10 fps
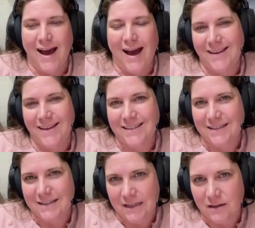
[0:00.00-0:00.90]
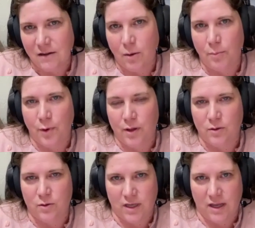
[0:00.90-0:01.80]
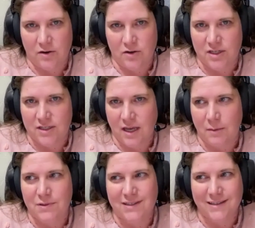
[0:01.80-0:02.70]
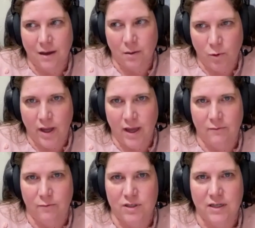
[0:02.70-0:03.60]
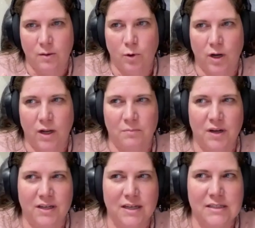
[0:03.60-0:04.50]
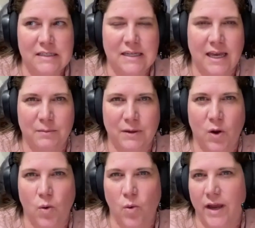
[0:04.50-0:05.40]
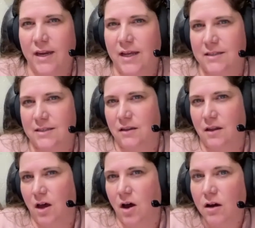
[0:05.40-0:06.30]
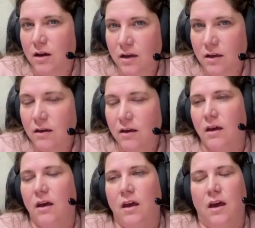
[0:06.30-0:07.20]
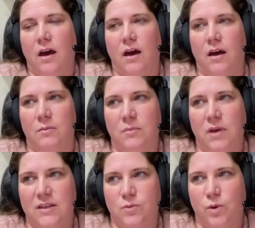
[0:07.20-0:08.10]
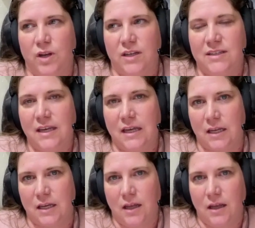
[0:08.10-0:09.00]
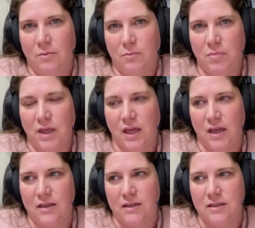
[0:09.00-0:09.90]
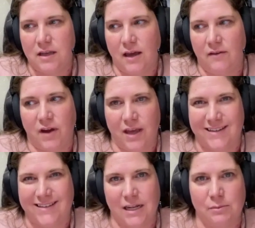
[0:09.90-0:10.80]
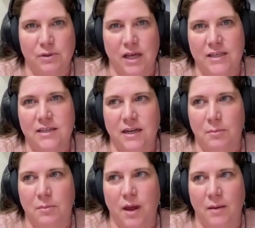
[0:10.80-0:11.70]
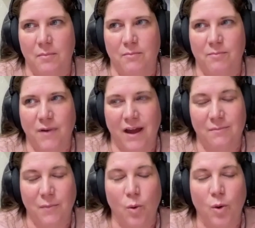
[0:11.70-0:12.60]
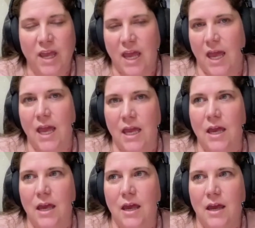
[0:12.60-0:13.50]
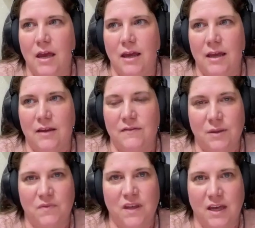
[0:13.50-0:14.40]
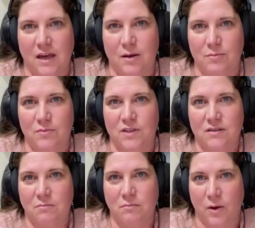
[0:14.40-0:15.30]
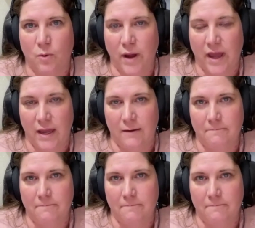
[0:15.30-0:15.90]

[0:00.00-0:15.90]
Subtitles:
I still bring those energies up some way every single morning, but it doesn't take me quite as long as what it did, because I've kind of stabilized and I'm okay if something comes my way.